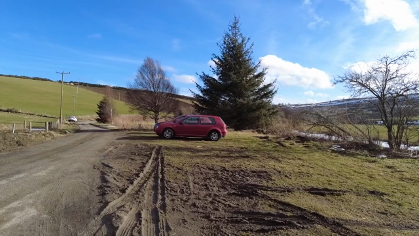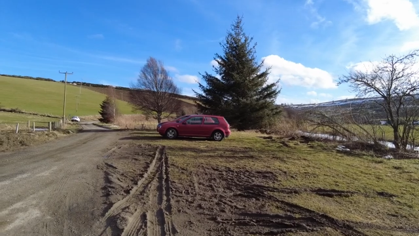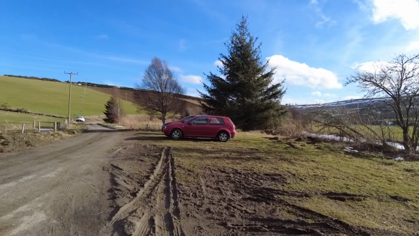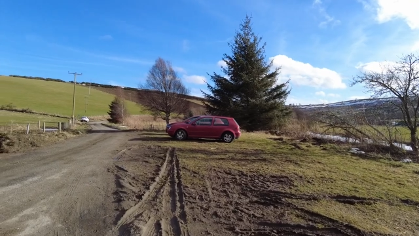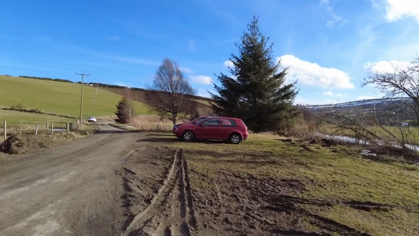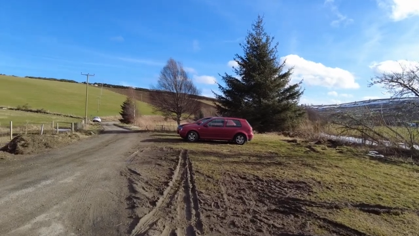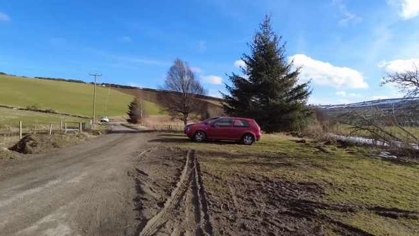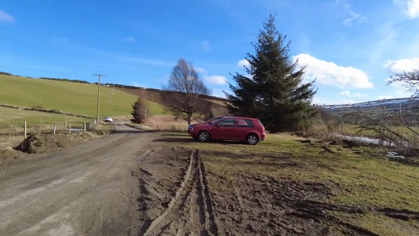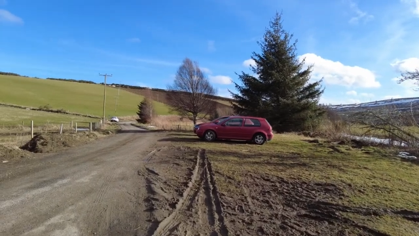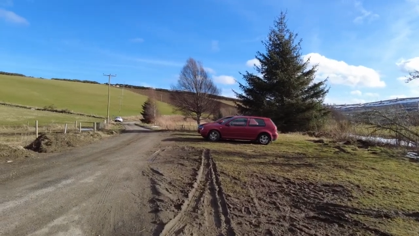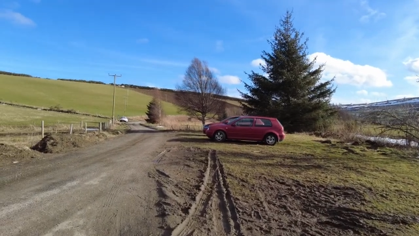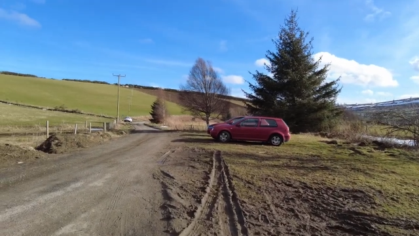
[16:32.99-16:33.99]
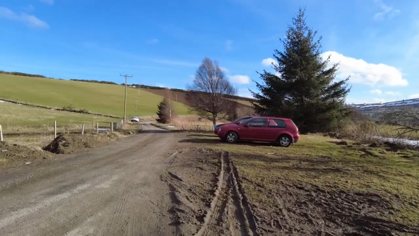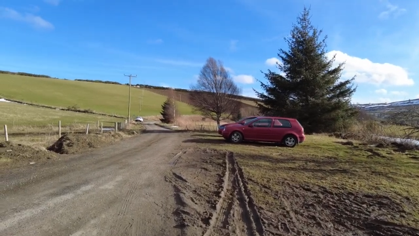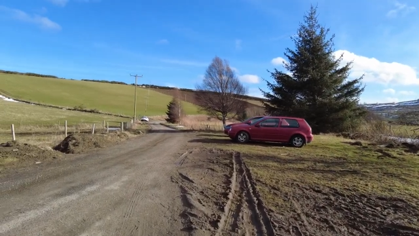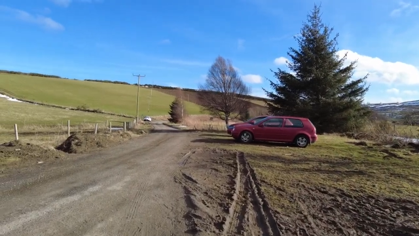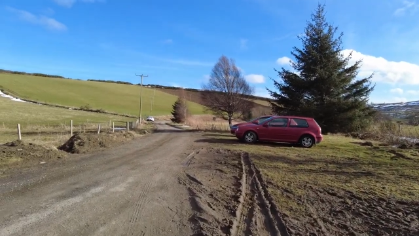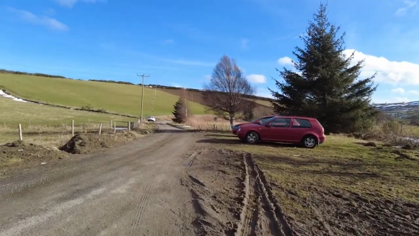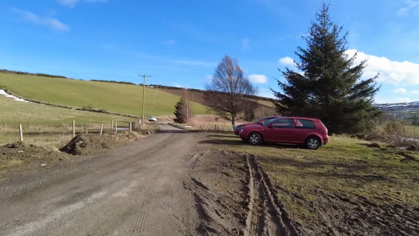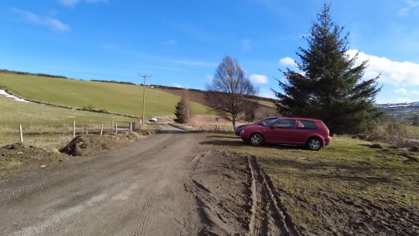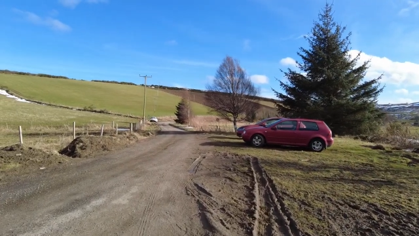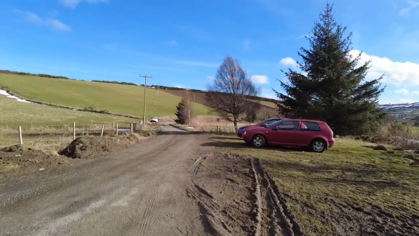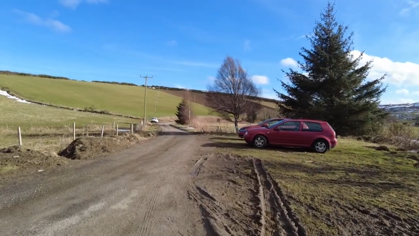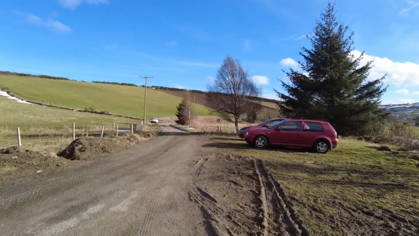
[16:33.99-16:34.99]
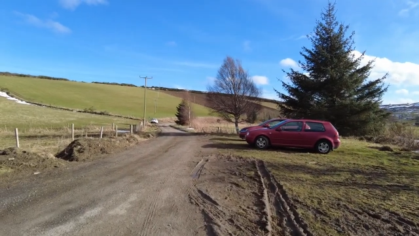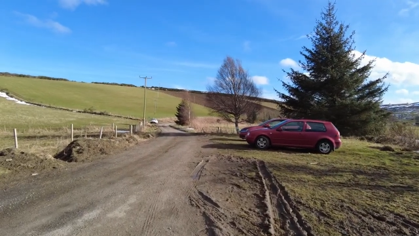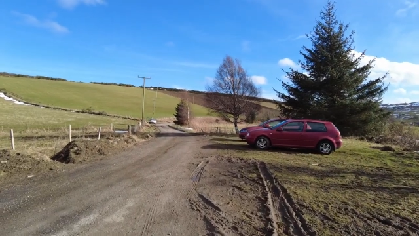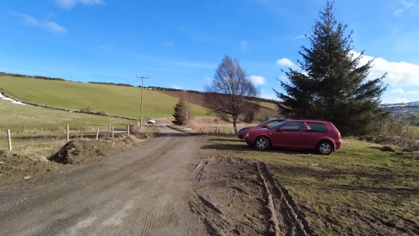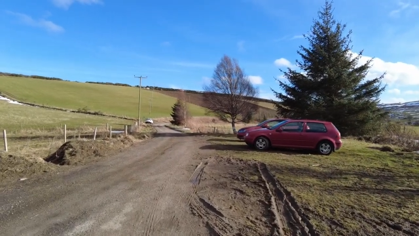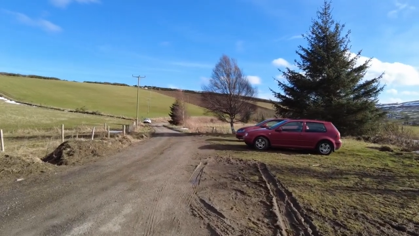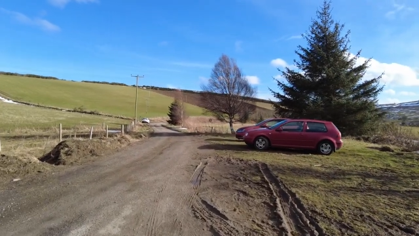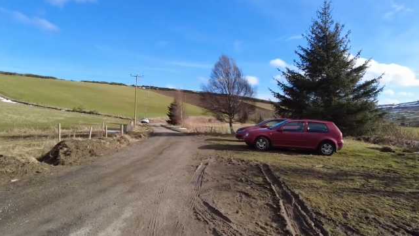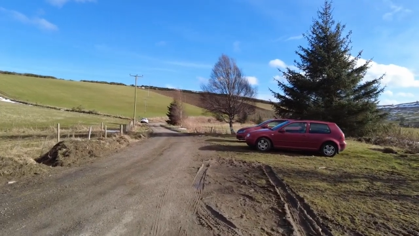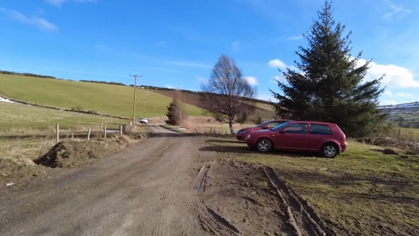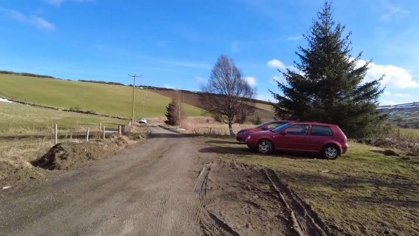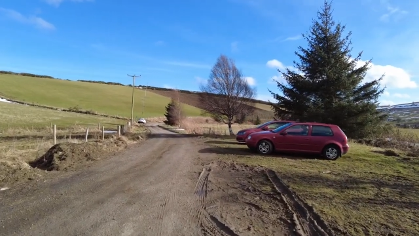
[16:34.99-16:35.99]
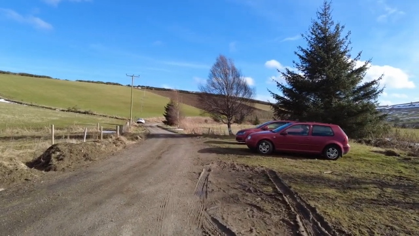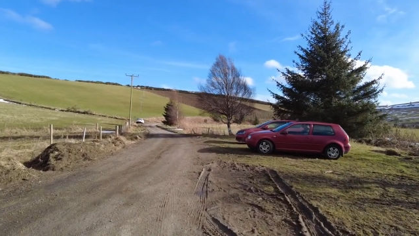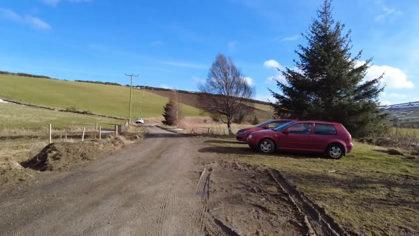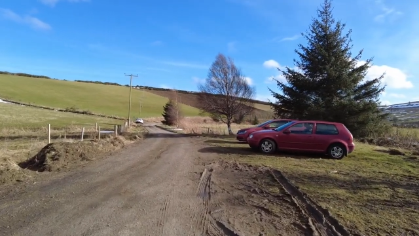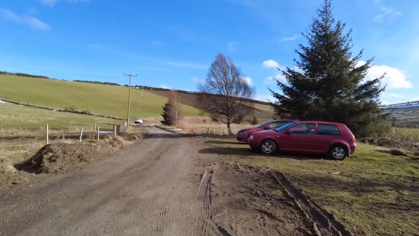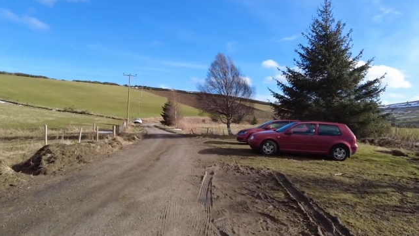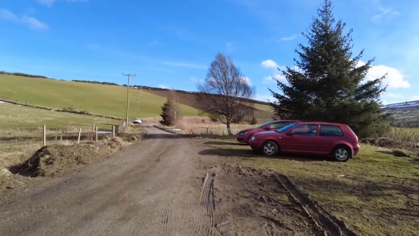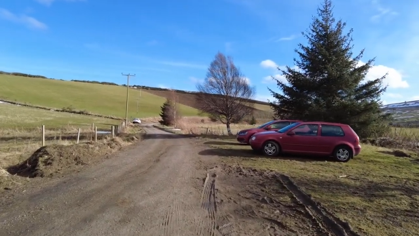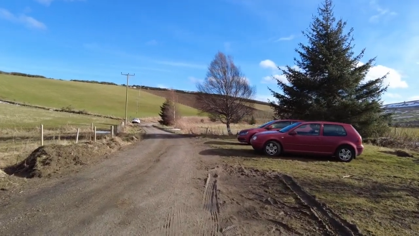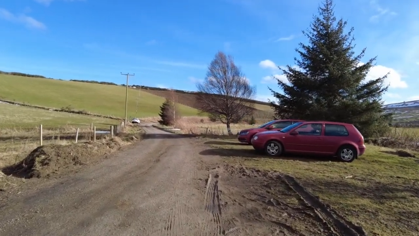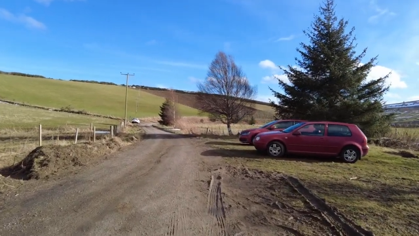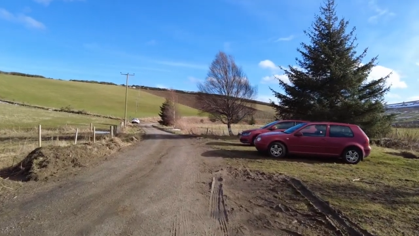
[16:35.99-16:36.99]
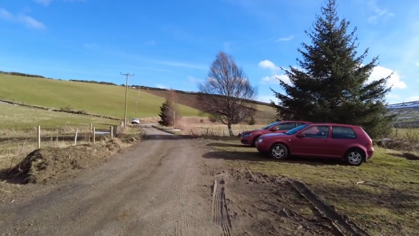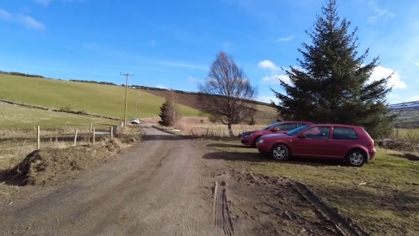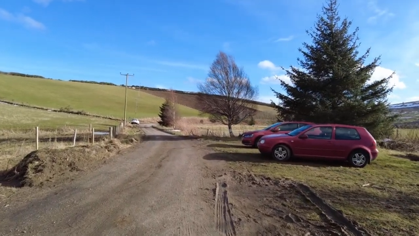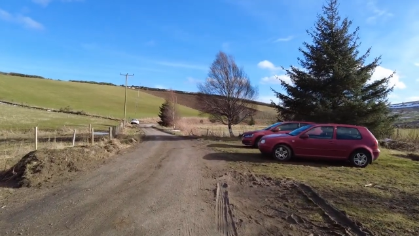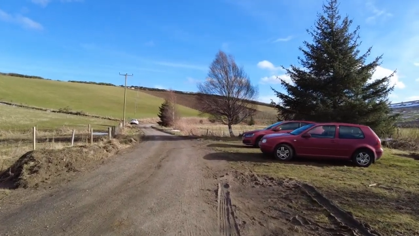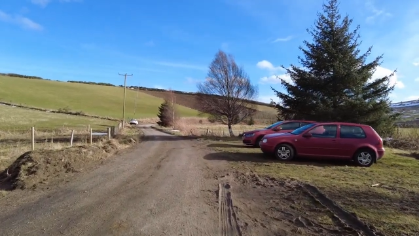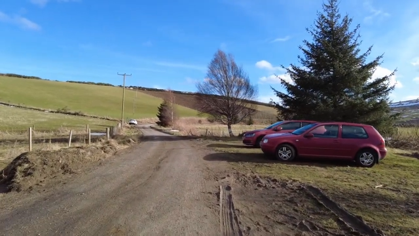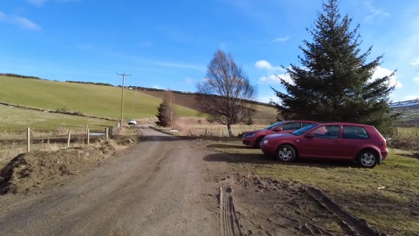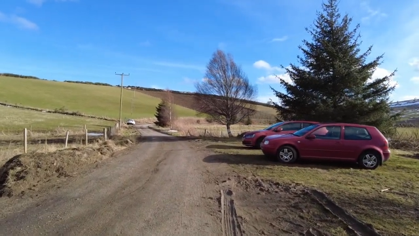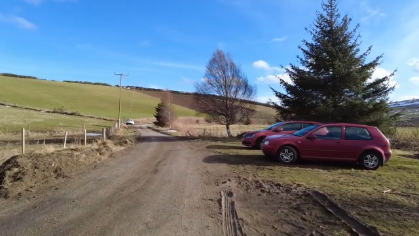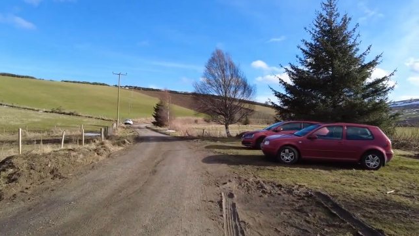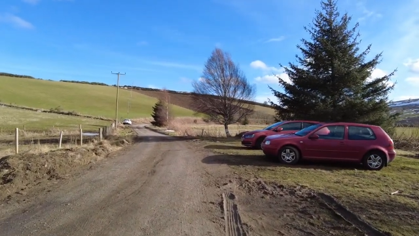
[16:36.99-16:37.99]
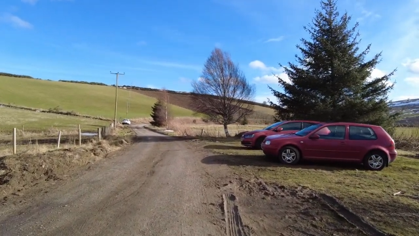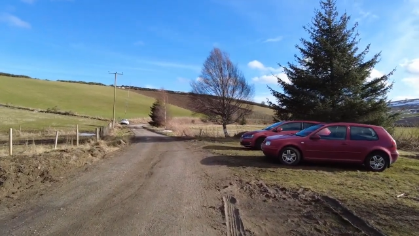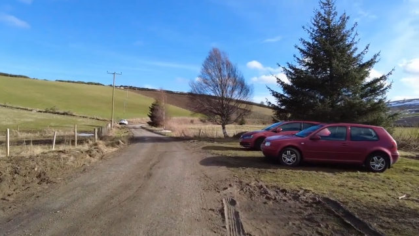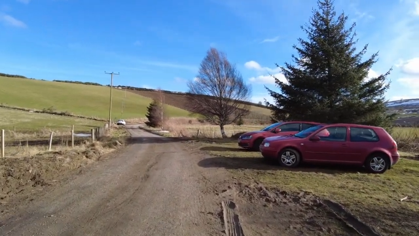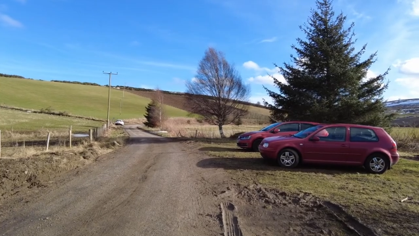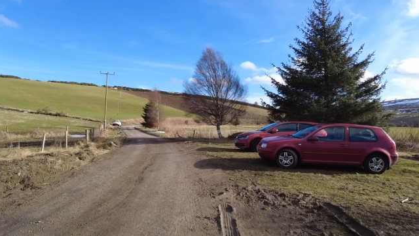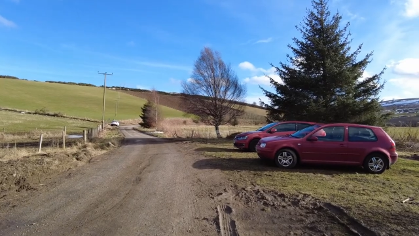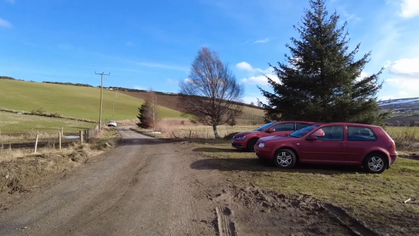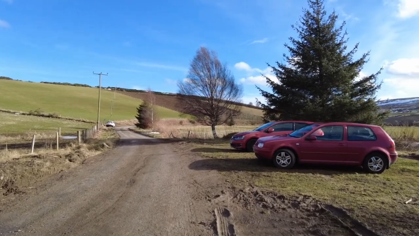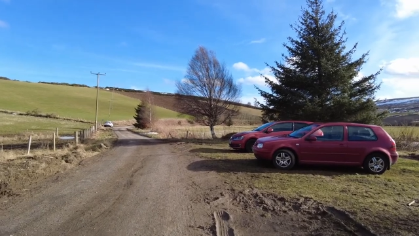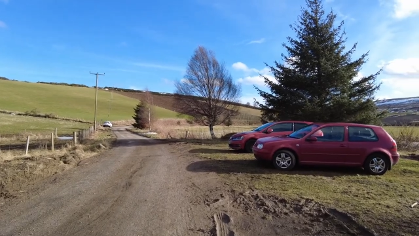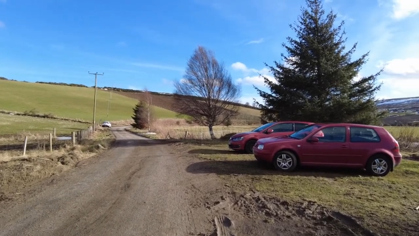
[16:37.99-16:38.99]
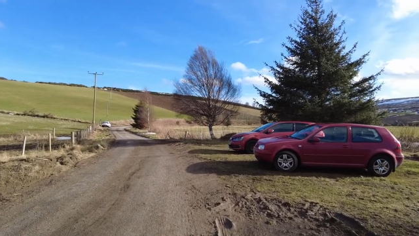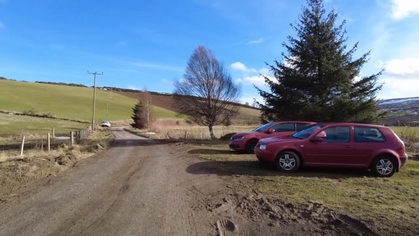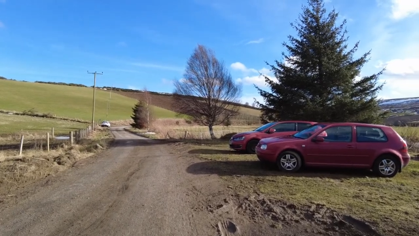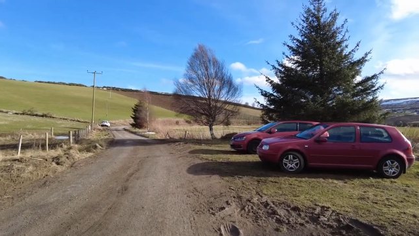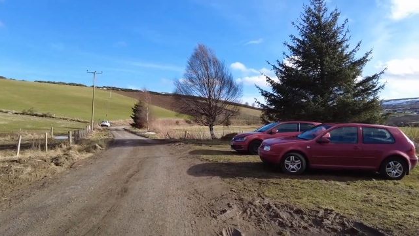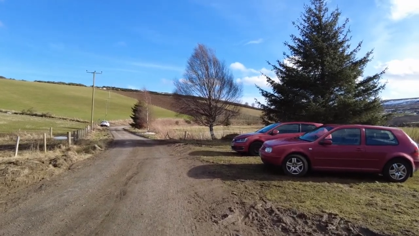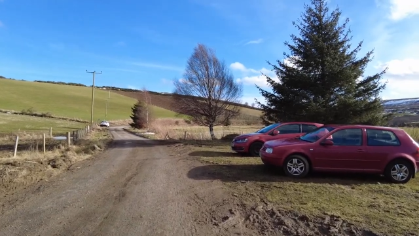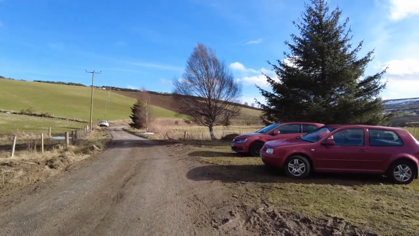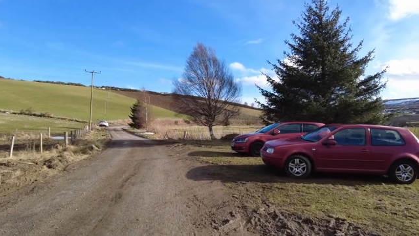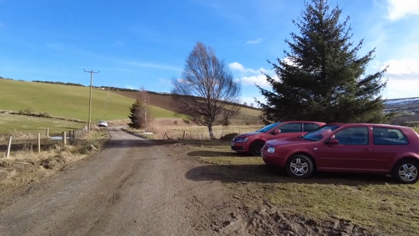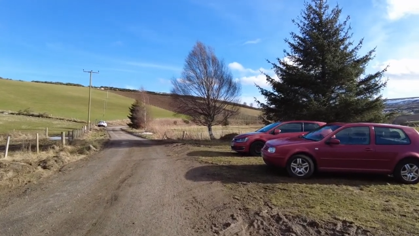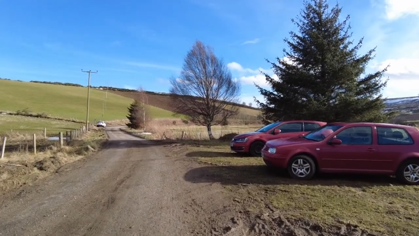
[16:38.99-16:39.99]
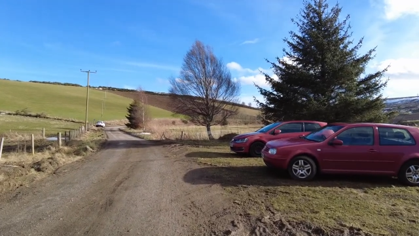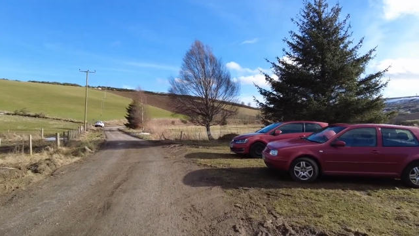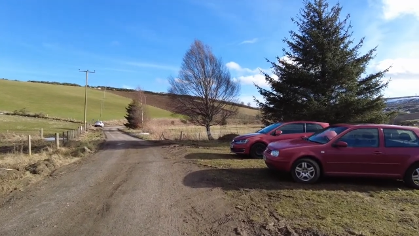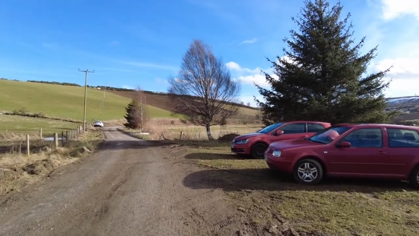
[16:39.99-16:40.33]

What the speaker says: No face is visible, so there are no lips to read.